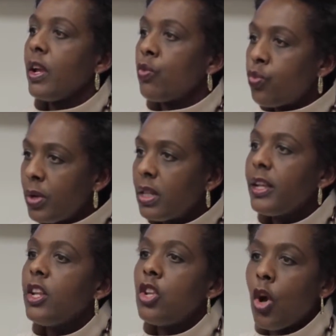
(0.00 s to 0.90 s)
They
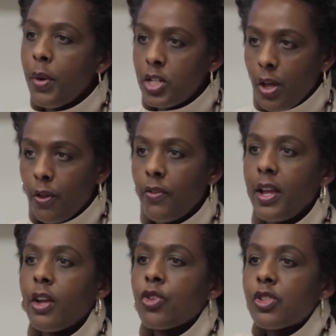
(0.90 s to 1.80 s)
really know each other.
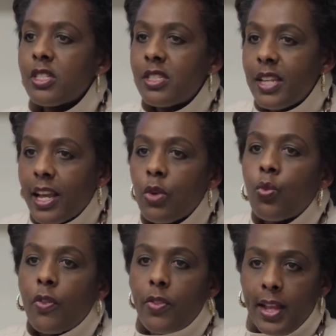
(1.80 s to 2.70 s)
They
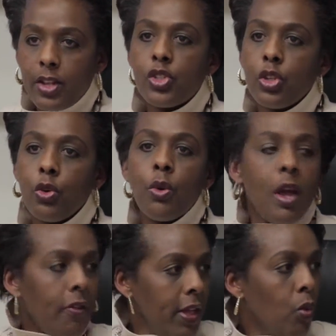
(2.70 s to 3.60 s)
understand what they do.